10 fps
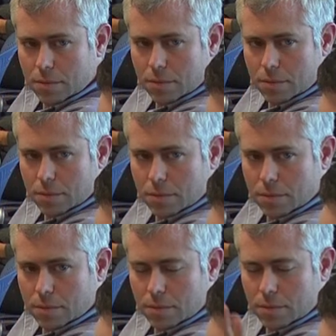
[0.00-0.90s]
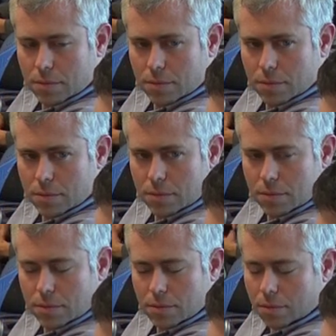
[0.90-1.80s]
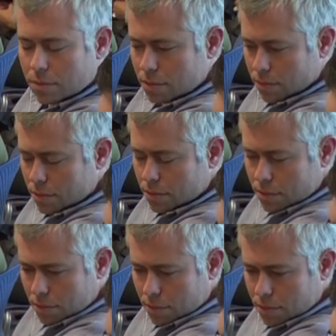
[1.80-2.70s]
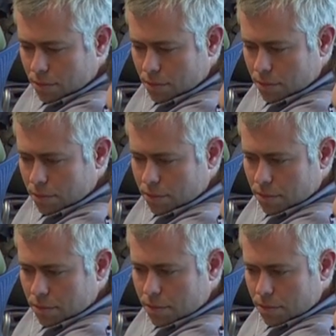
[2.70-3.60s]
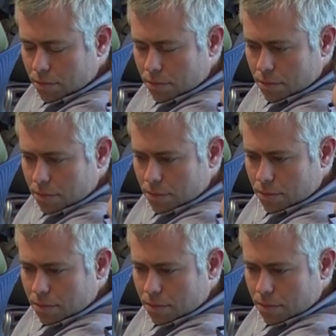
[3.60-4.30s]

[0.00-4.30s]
(silent)